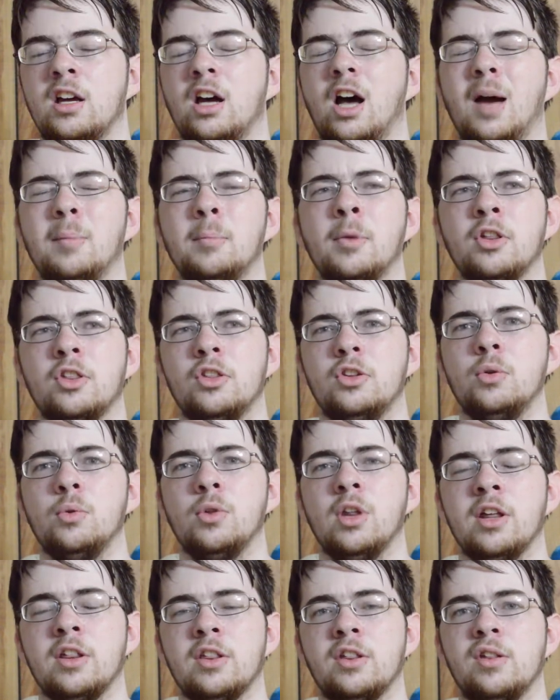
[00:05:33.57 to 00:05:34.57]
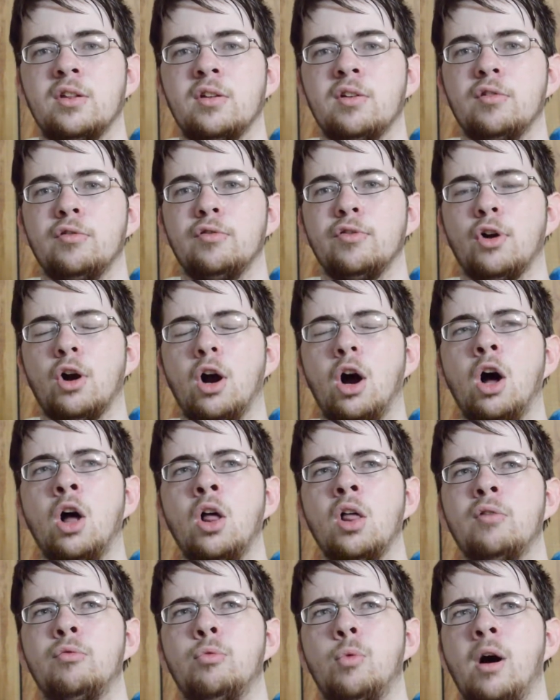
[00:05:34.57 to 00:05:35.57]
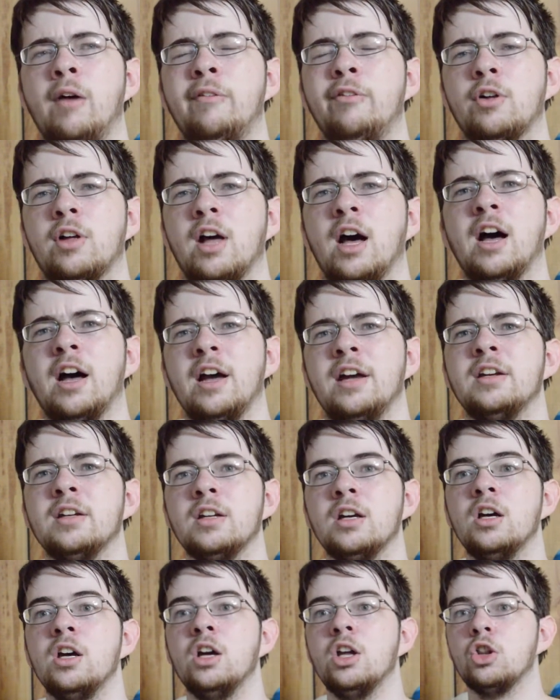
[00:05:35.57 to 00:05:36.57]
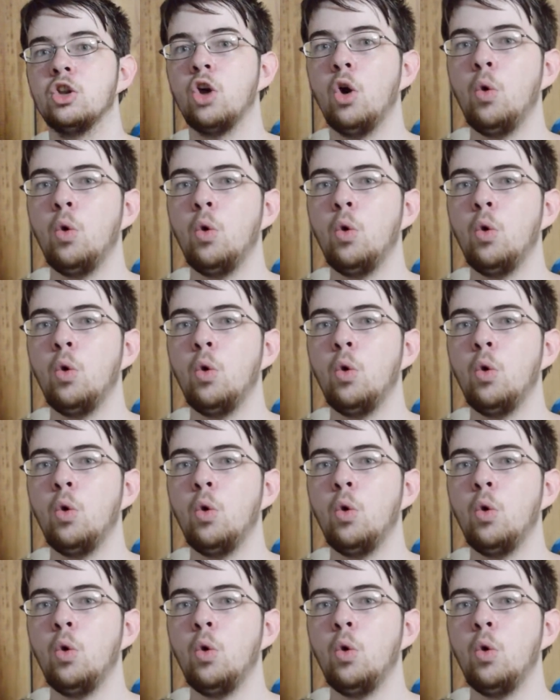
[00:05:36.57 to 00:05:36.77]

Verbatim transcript: I must do this for all of waffle kind. To